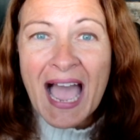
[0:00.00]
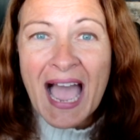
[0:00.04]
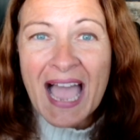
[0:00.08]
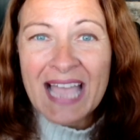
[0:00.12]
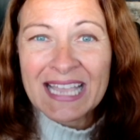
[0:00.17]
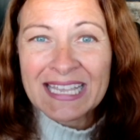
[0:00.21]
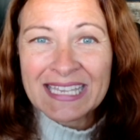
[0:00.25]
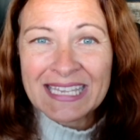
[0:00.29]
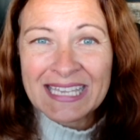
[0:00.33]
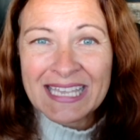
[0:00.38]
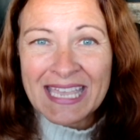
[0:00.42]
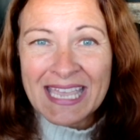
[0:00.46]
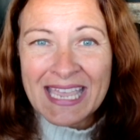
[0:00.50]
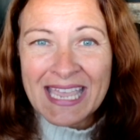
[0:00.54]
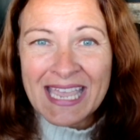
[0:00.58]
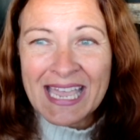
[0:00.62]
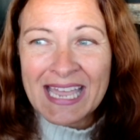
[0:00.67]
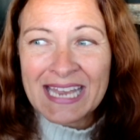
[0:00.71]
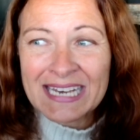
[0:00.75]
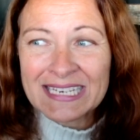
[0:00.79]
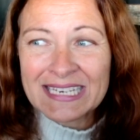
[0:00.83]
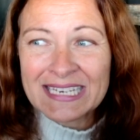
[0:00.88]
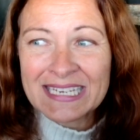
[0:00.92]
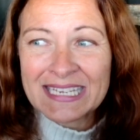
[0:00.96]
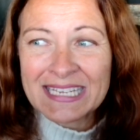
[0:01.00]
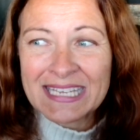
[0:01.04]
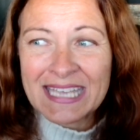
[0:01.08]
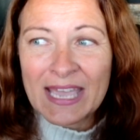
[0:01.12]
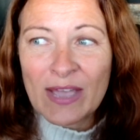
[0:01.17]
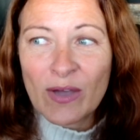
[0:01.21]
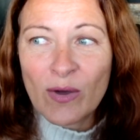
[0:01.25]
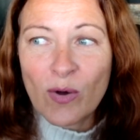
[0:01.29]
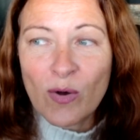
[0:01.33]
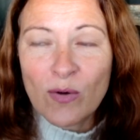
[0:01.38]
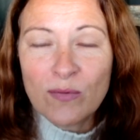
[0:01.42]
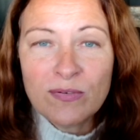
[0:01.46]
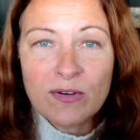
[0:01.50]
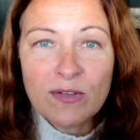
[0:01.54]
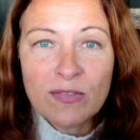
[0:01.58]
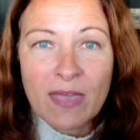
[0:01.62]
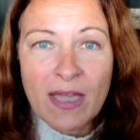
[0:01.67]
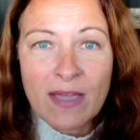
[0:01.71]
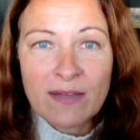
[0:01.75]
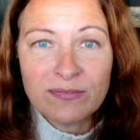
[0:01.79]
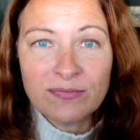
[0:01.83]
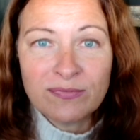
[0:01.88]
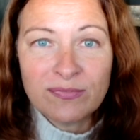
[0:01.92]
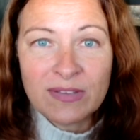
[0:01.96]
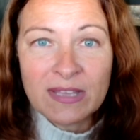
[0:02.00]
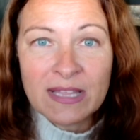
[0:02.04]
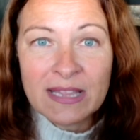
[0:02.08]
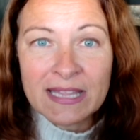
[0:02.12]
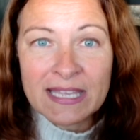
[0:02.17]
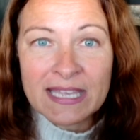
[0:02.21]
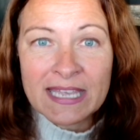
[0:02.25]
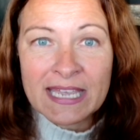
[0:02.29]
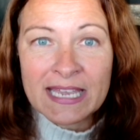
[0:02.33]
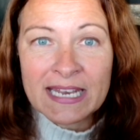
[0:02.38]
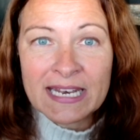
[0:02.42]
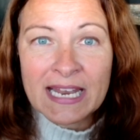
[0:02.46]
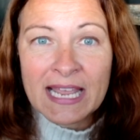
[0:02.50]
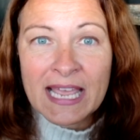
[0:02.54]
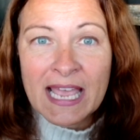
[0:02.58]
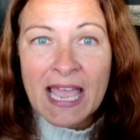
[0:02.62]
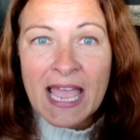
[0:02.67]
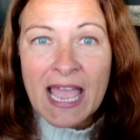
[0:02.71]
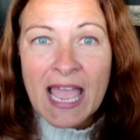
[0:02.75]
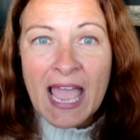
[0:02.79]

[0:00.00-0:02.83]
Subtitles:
I can't get over that feeling.